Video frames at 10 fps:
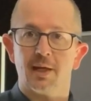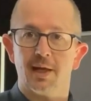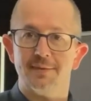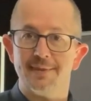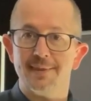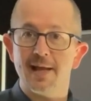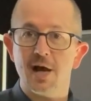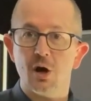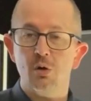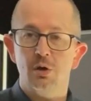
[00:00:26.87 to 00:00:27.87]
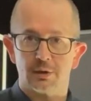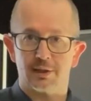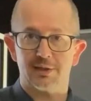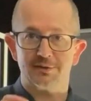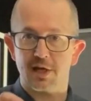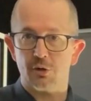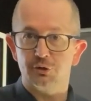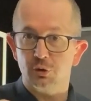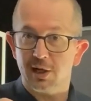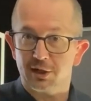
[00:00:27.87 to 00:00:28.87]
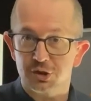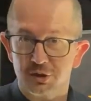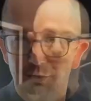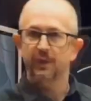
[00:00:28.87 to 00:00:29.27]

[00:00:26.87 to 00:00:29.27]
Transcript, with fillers: And now get down to action.